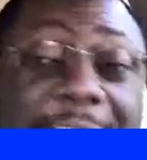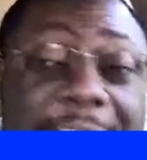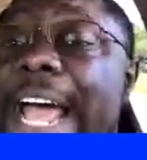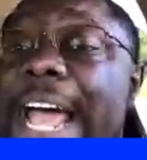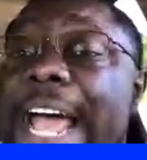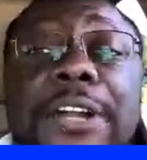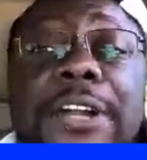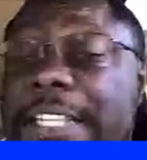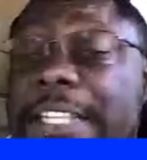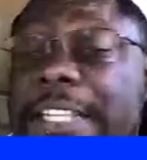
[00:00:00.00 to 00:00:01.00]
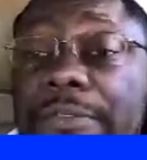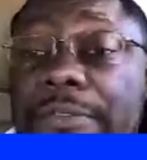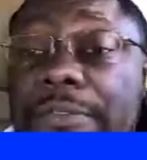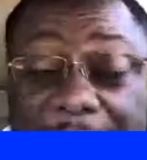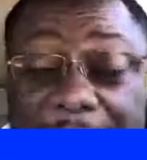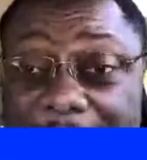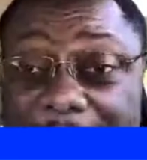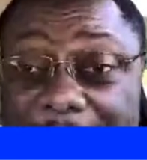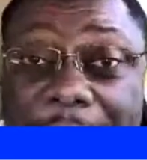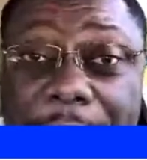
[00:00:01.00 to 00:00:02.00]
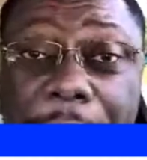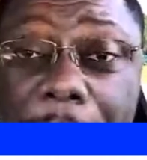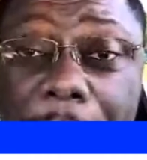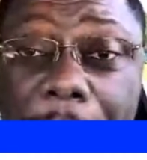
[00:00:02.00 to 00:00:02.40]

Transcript: Now I know that sounds silly as hell,